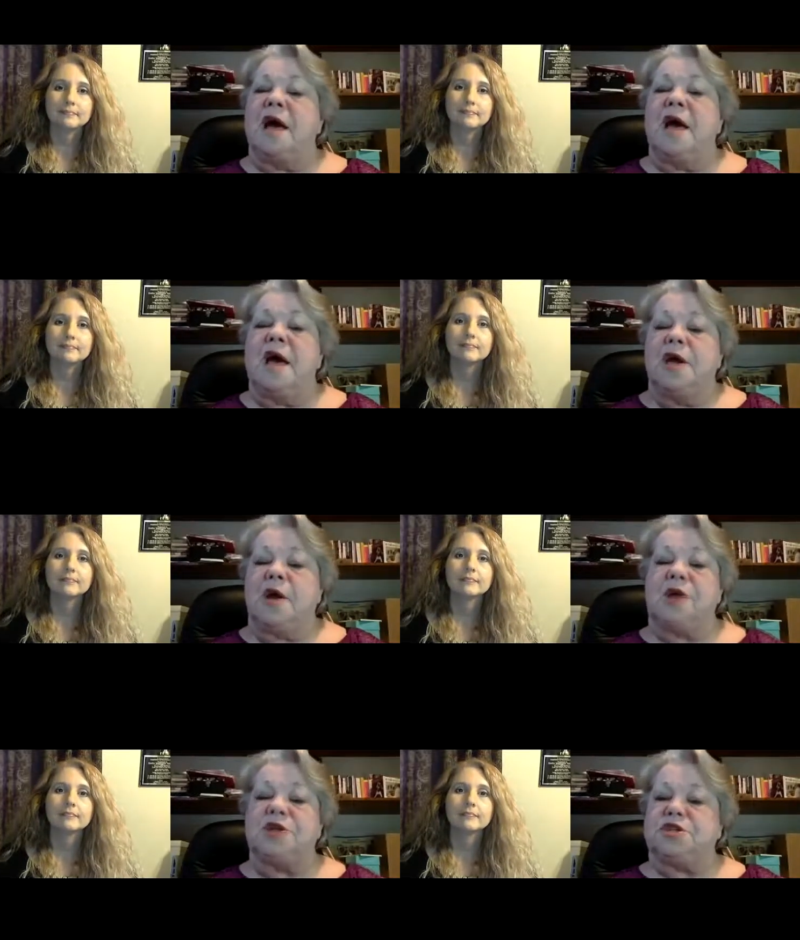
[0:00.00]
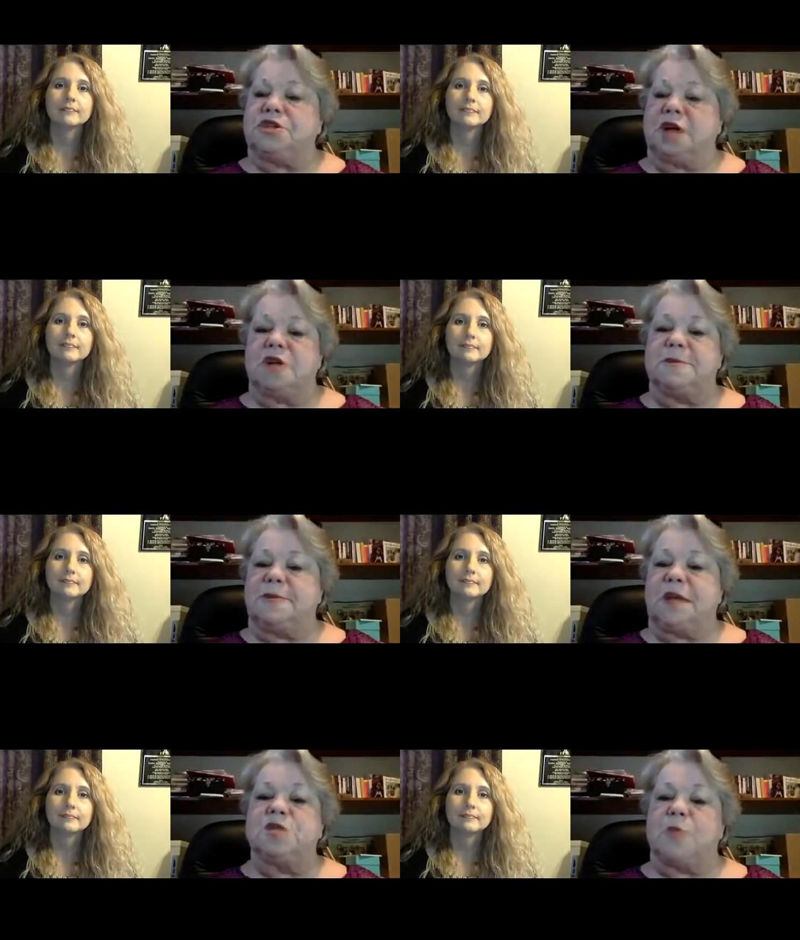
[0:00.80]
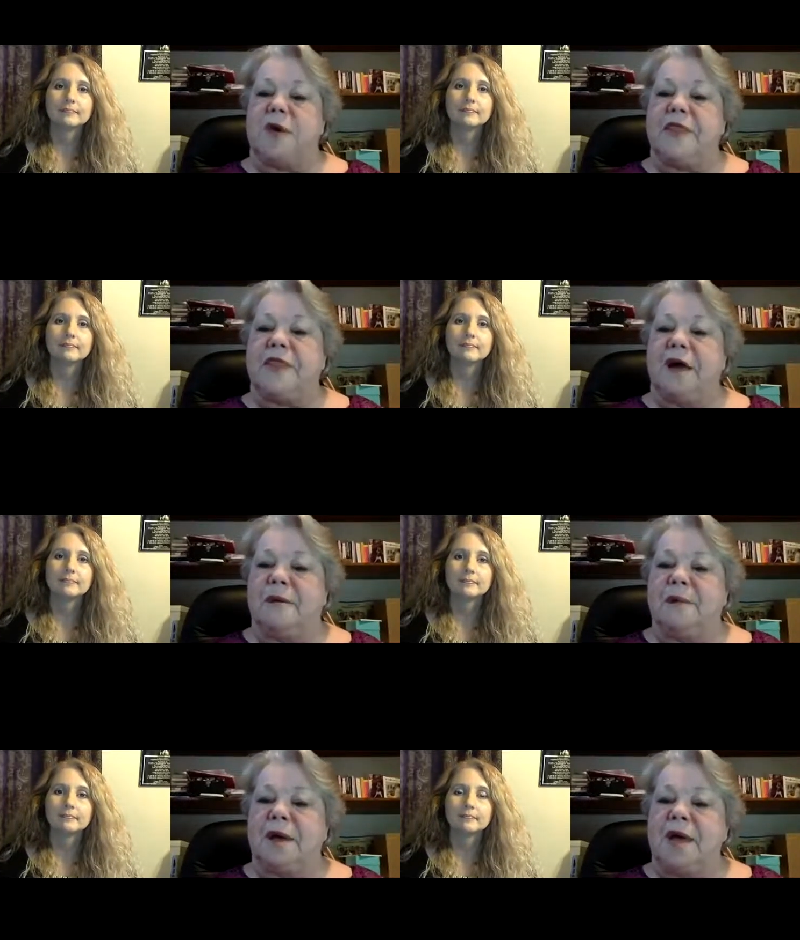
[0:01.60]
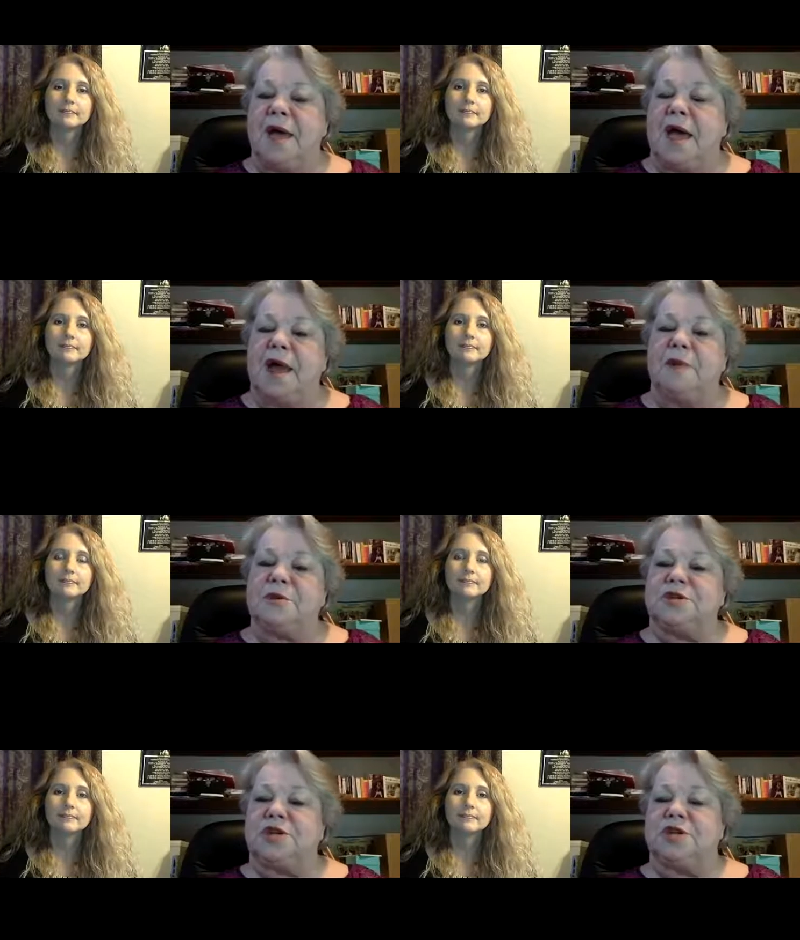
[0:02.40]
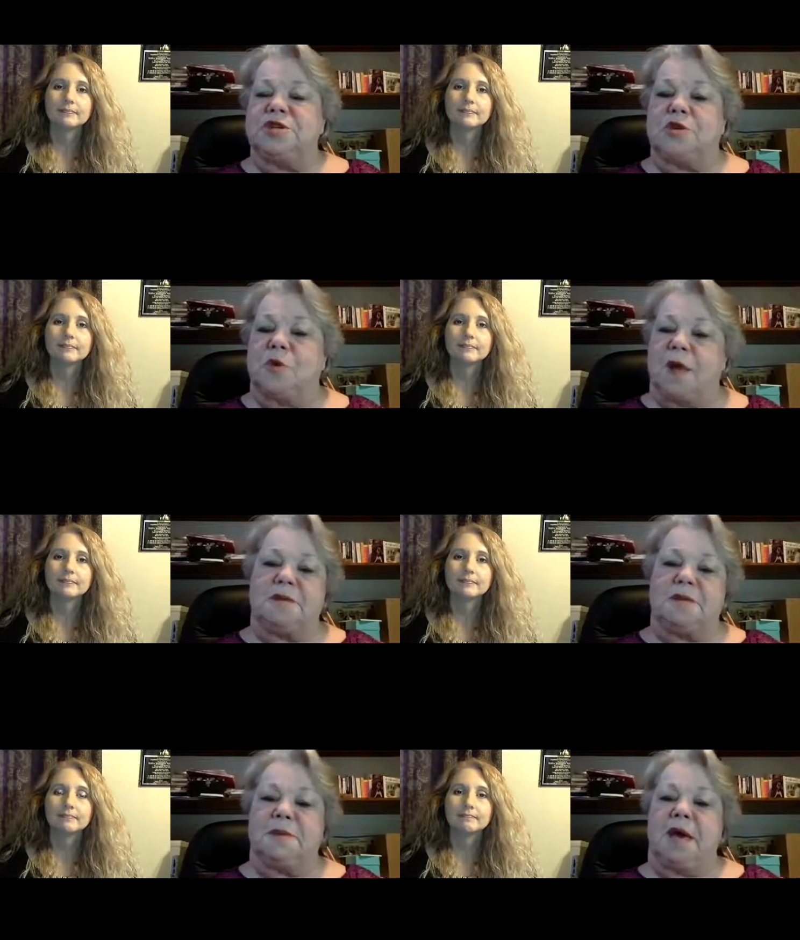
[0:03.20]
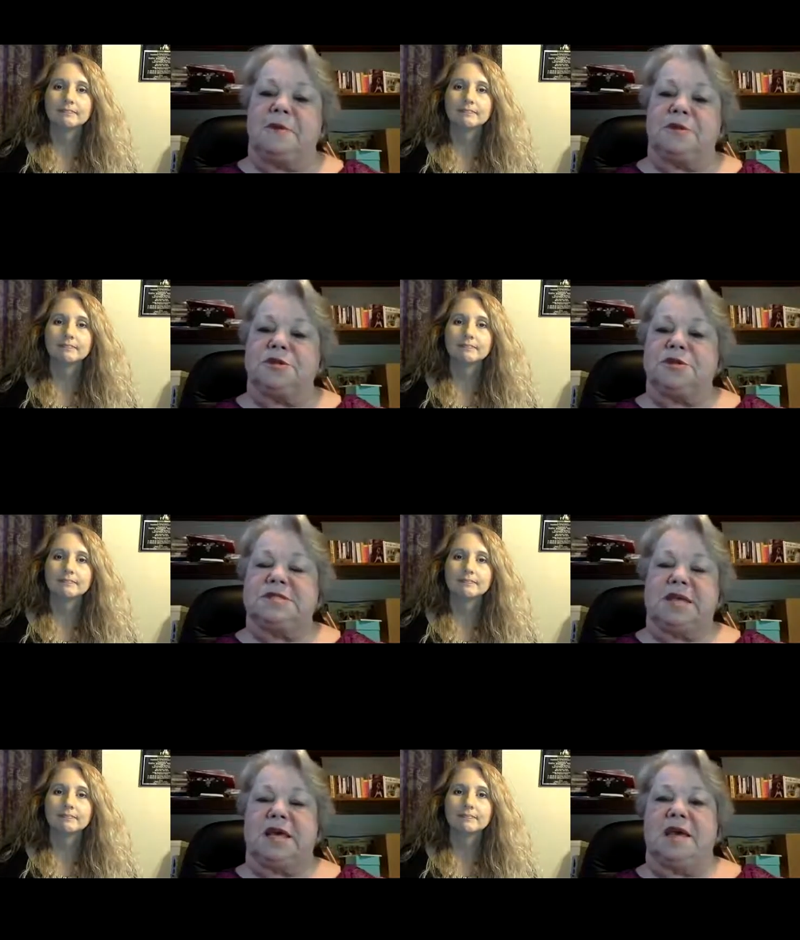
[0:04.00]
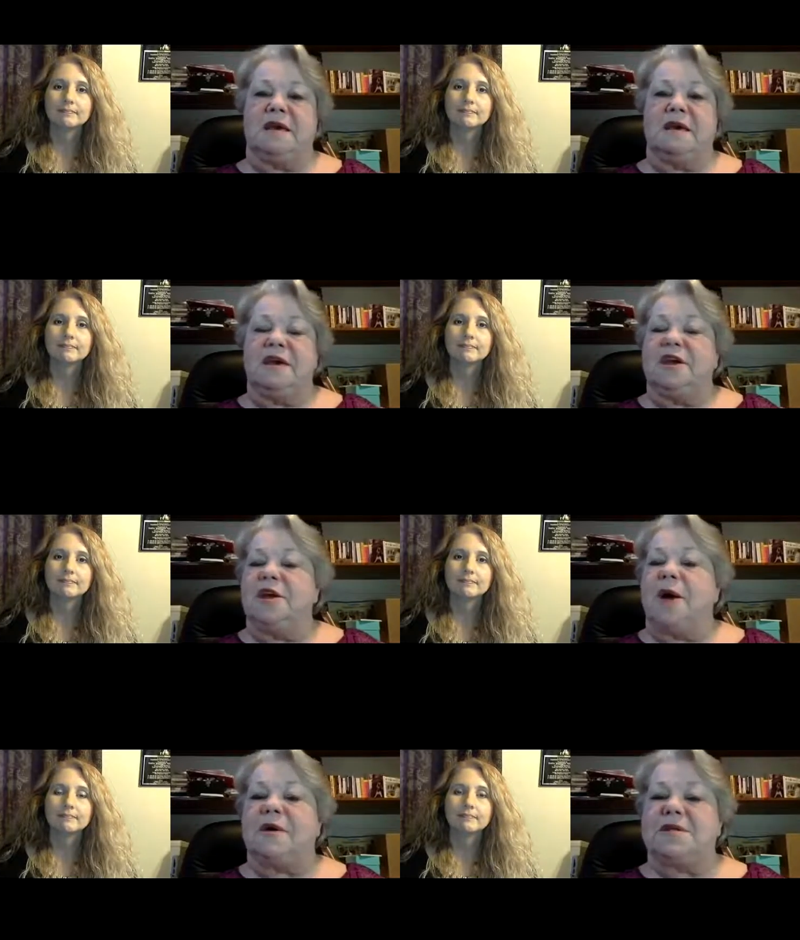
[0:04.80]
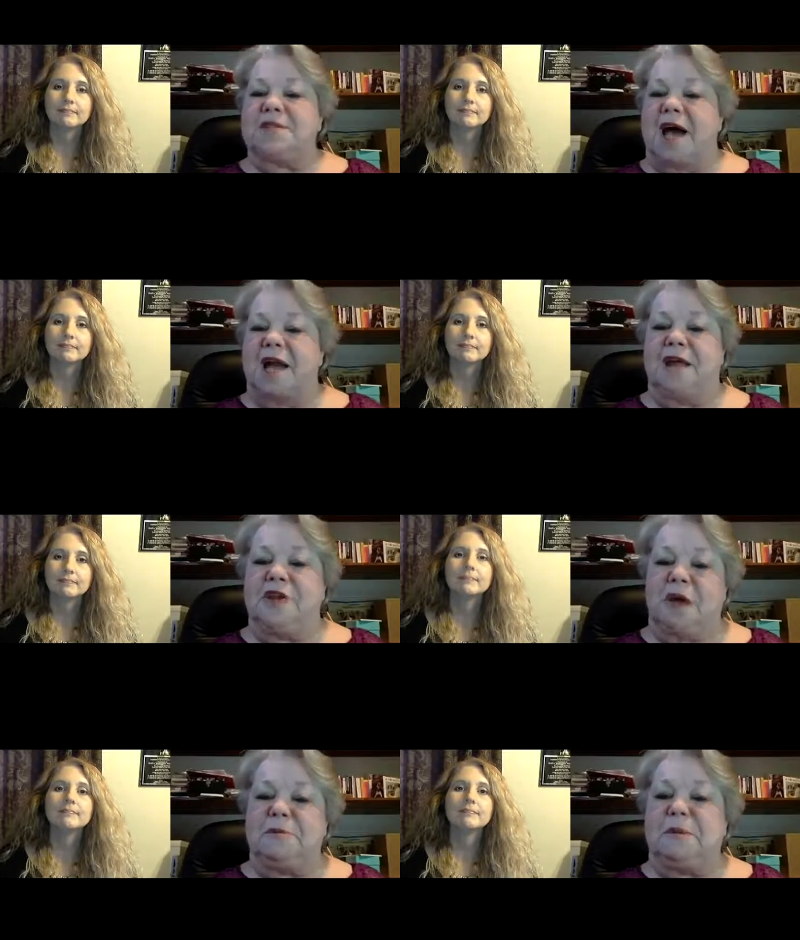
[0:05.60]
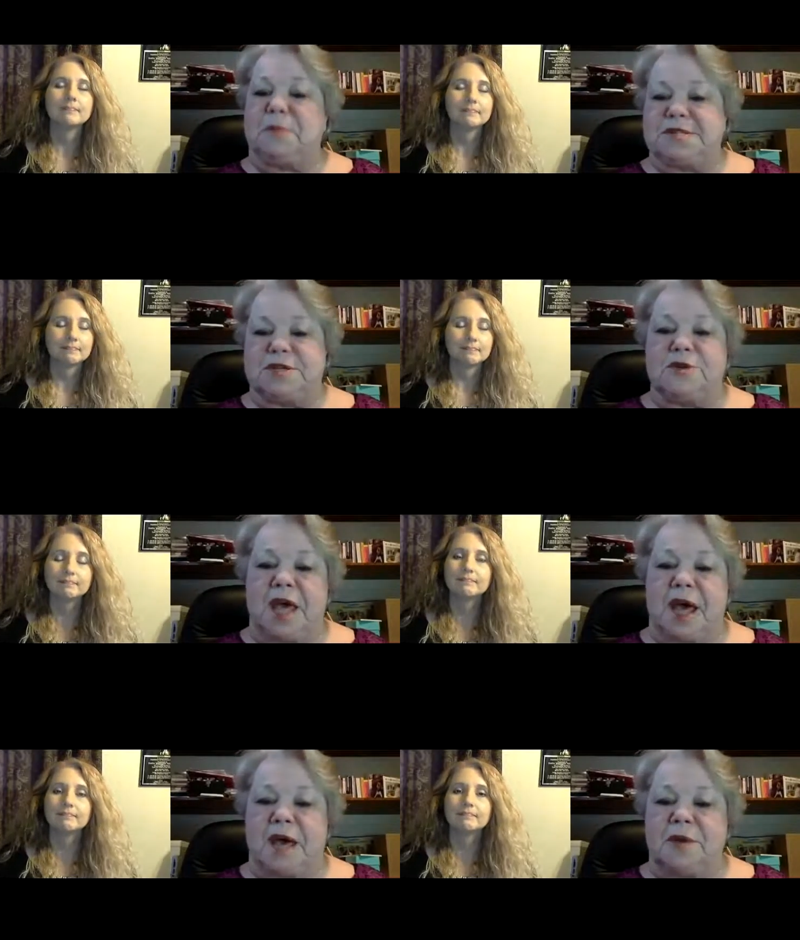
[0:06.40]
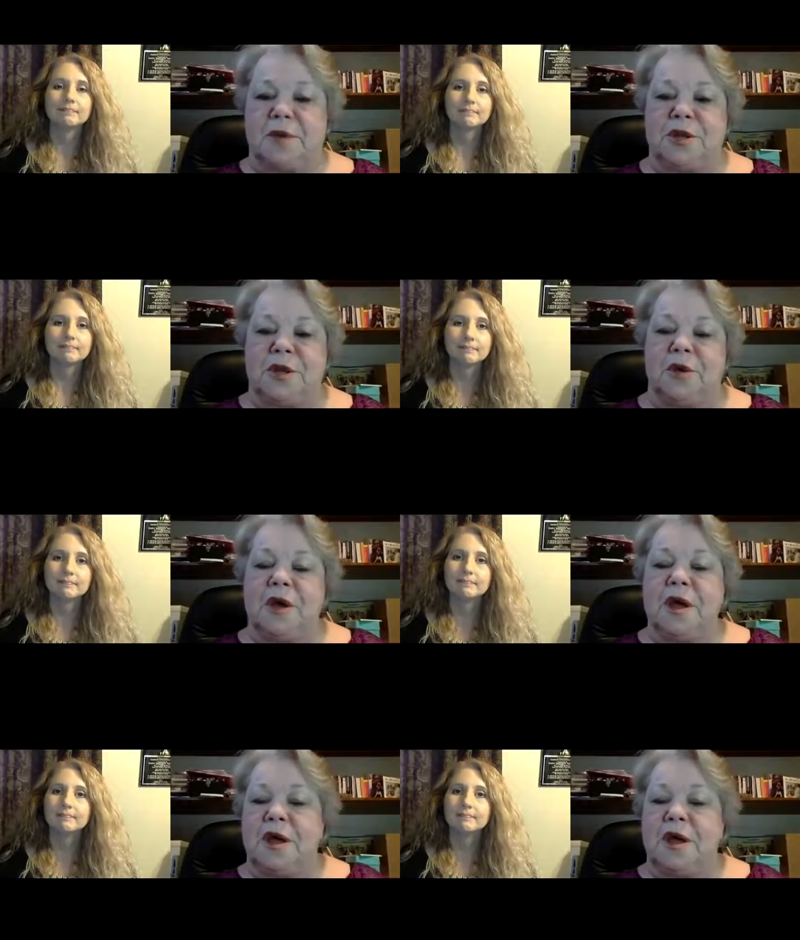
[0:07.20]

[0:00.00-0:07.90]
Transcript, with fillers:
Speaker 1: you know, I just shared some things with them. And it was just great to be able to see, you know, how excited young people still get when you, you